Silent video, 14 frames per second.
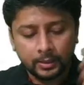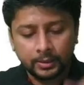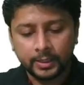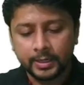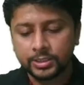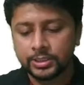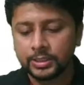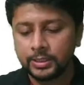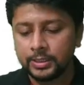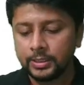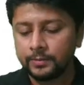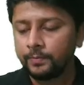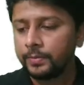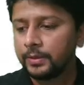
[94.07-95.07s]

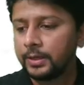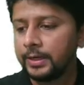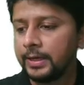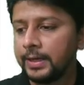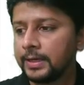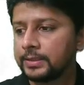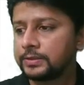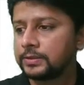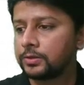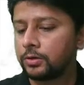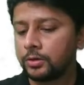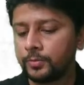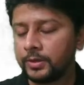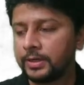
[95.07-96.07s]
Traditionally, India's
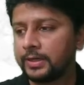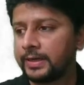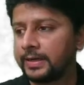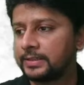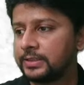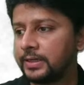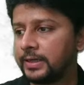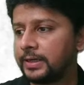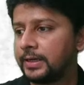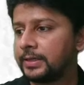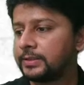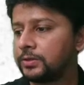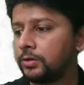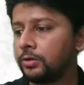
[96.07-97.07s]
corporate tax rate
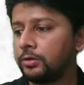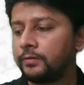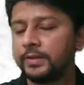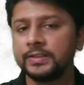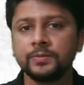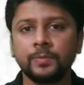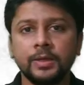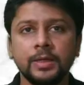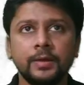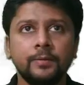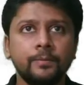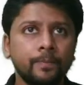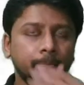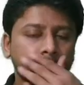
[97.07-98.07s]
has always
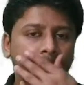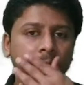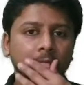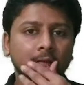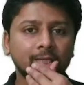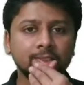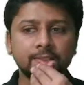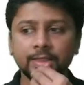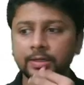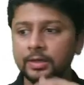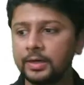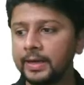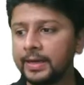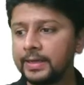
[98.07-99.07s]
been
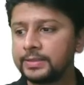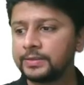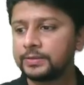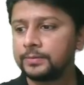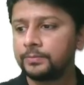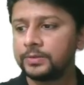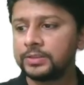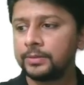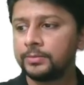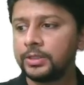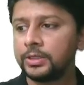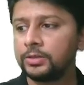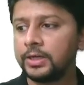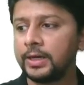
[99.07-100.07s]
considered as
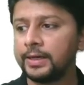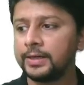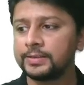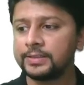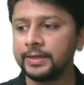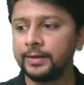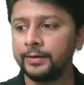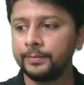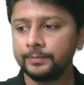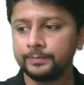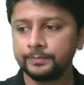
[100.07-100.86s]
something on the higher side